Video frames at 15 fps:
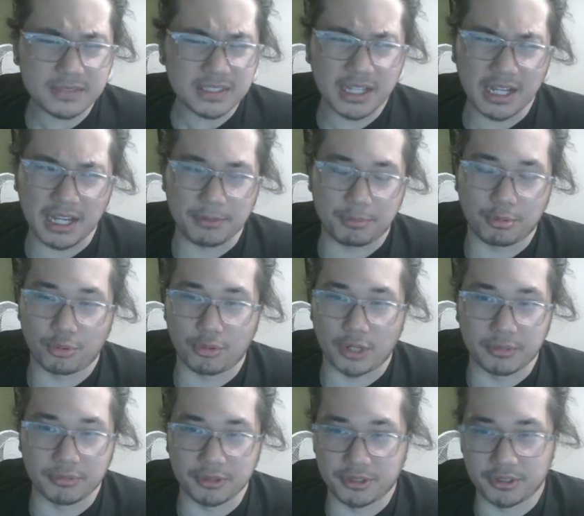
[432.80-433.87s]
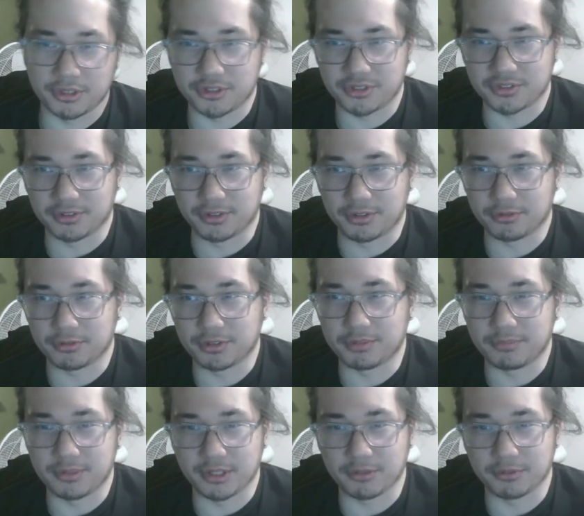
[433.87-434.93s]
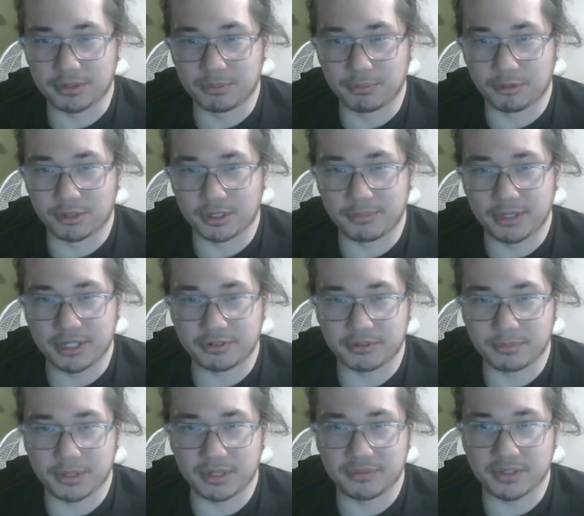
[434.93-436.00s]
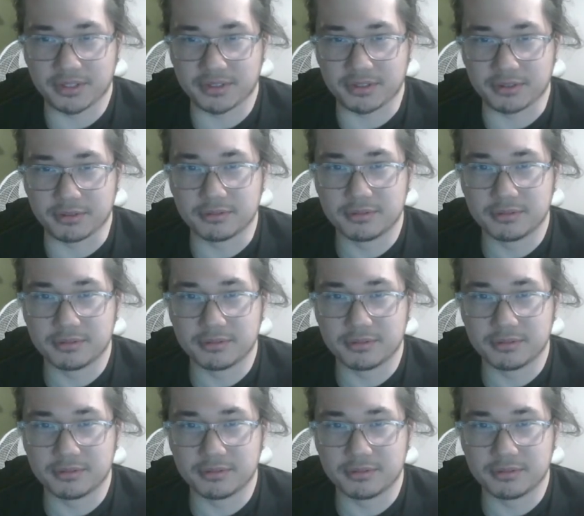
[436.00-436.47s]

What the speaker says: I probably could have just lethaled him here with the board and make her main phase 2.